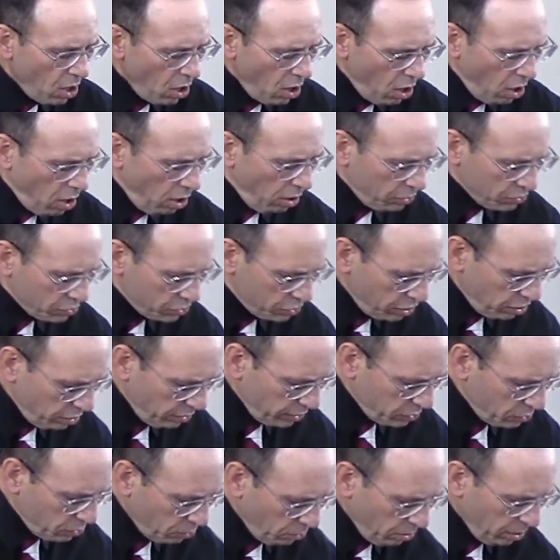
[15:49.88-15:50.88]
also
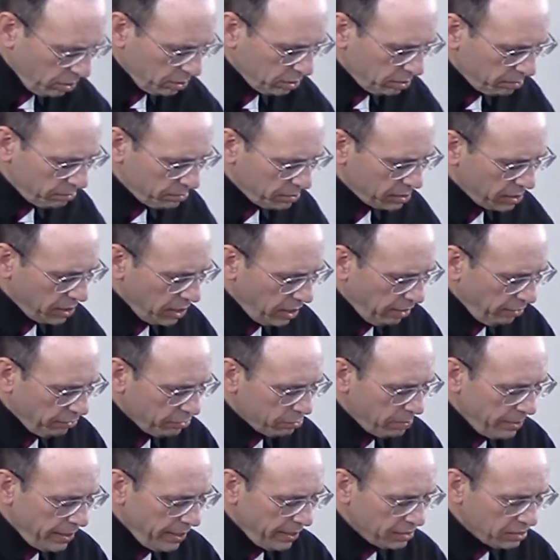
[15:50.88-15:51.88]
adorned
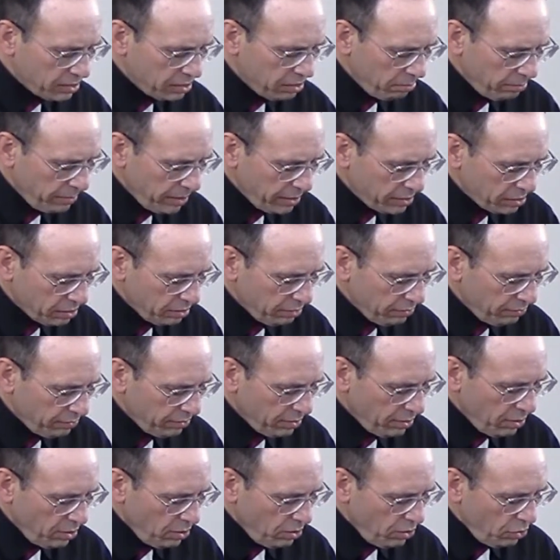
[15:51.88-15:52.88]
themselves, being submissive
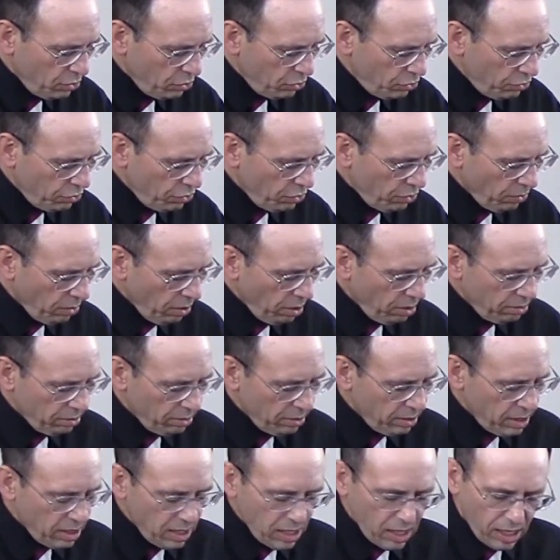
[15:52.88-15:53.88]
to their
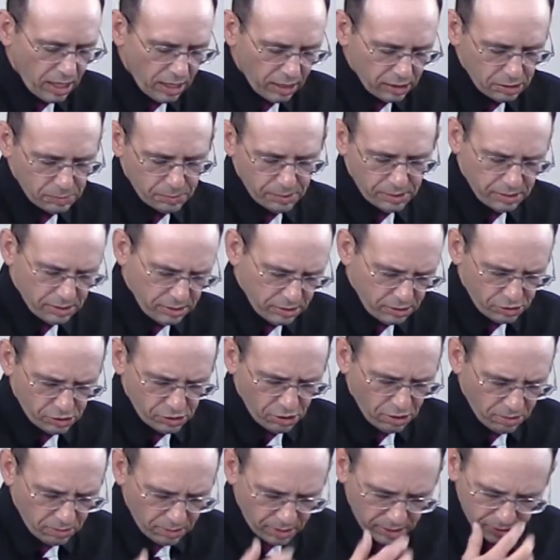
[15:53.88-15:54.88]
own husbands, and
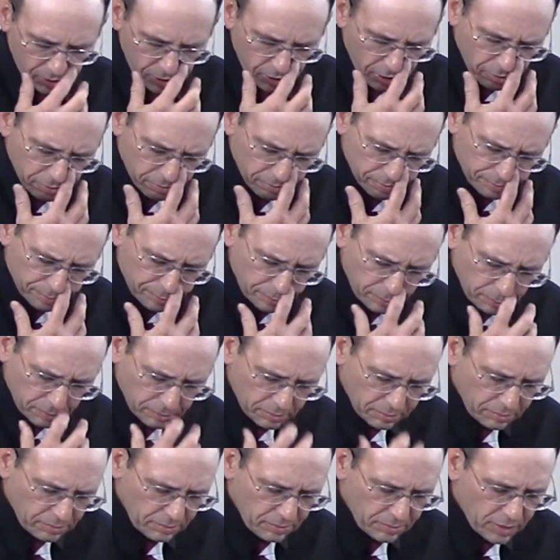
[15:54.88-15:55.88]
so on. So
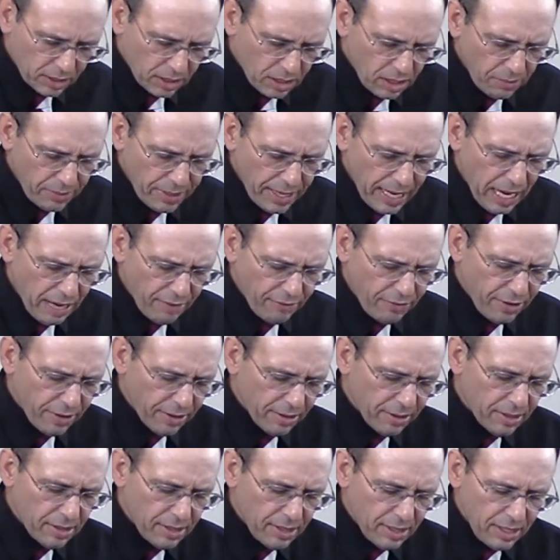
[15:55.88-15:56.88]
we have
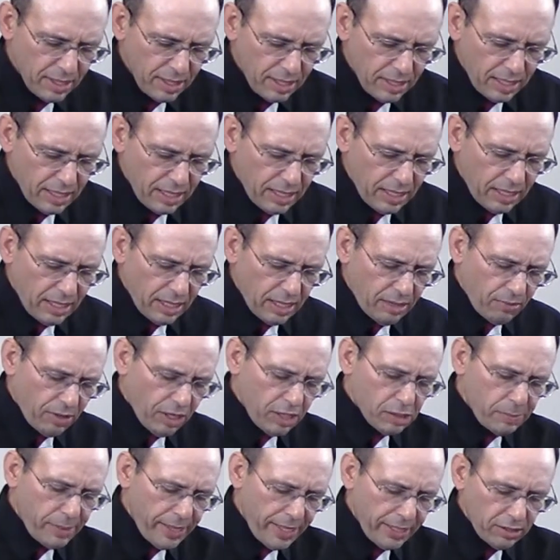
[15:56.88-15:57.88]
here, and what
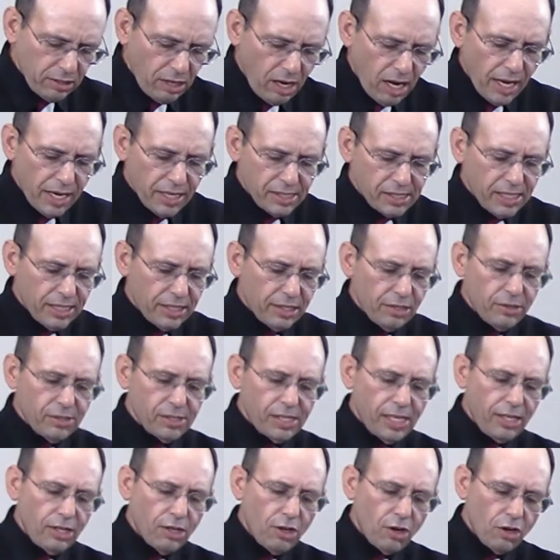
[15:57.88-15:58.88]
is being taught is that there is
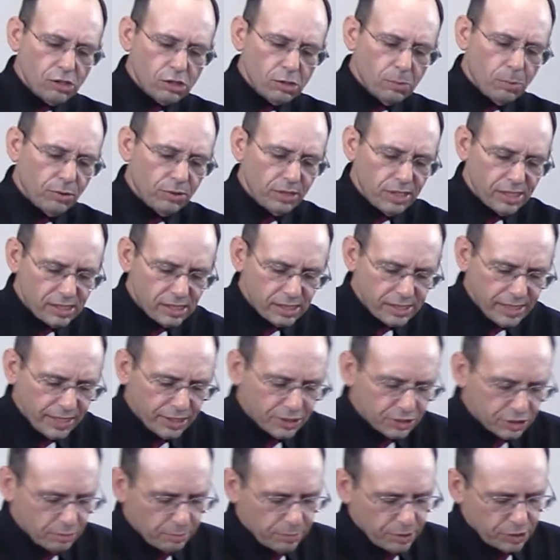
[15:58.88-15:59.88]
a noticeable
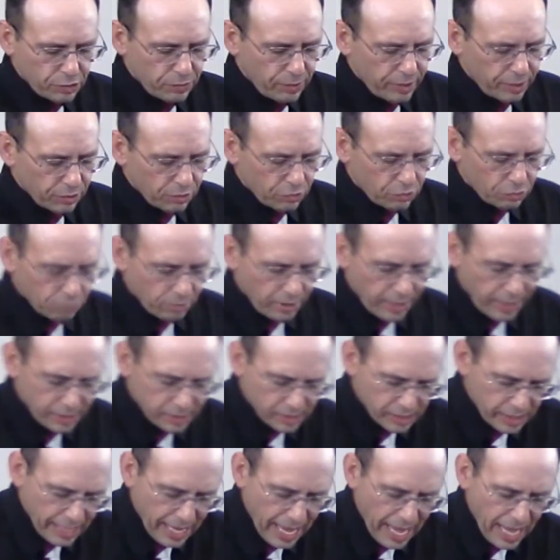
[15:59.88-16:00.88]
distinction between the
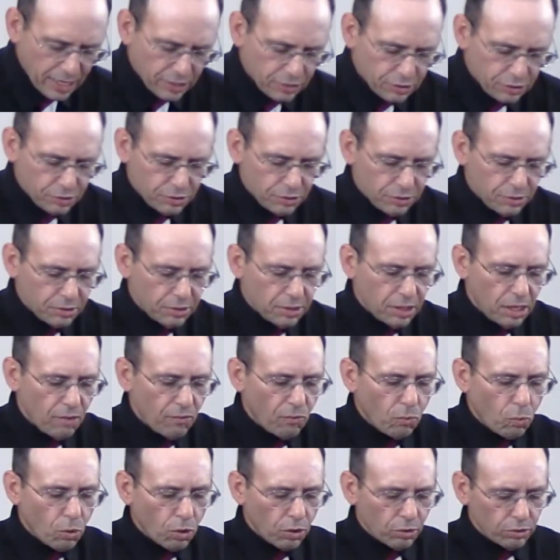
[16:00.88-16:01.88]
dress and attitude
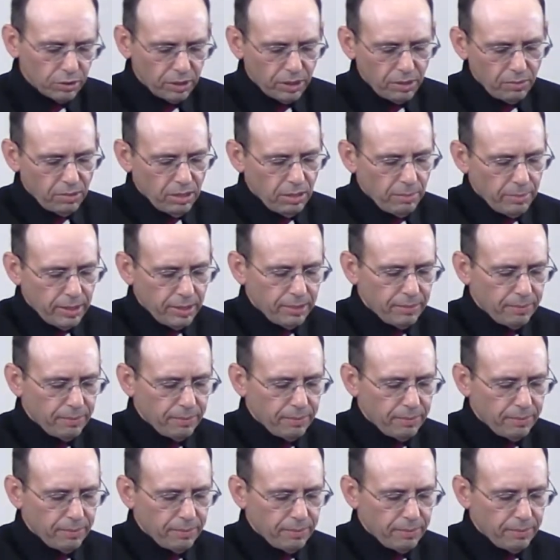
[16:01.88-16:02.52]
of worldly women